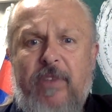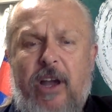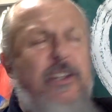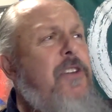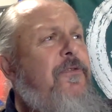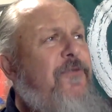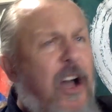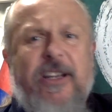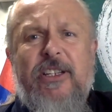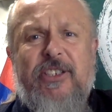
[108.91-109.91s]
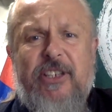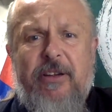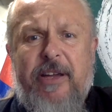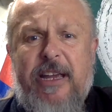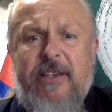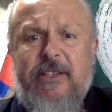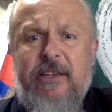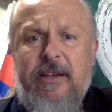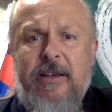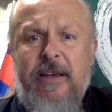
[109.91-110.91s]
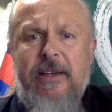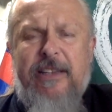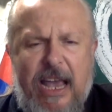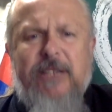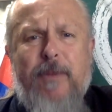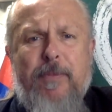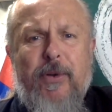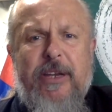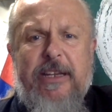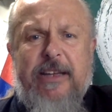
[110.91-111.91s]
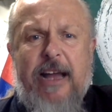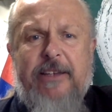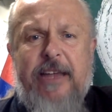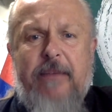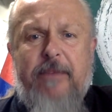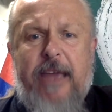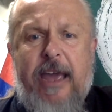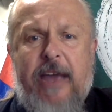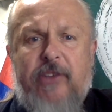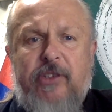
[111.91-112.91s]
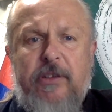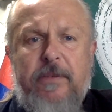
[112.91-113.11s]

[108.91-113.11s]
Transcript: Are you fucking serious? Yes, people need goddamn cash.